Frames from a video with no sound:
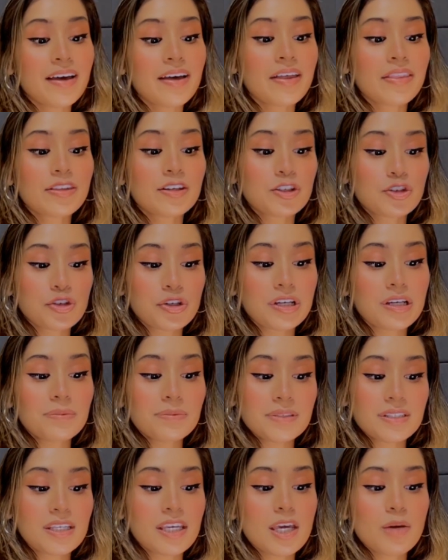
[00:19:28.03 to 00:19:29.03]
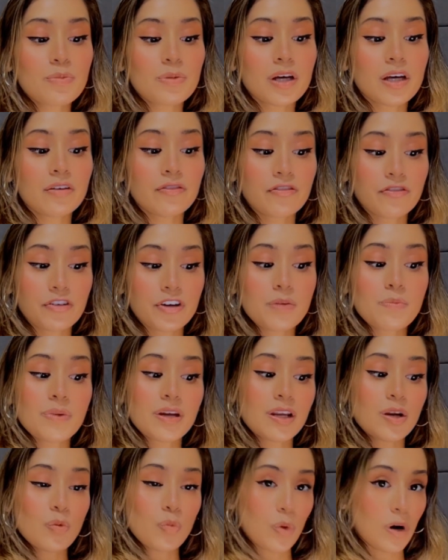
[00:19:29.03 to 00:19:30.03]
The dream team of Freeman
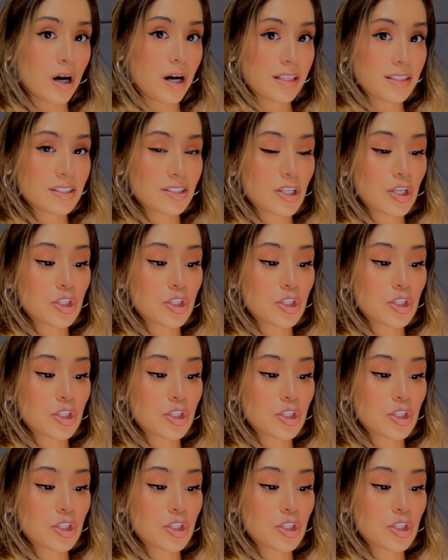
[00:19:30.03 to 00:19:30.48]
and Watts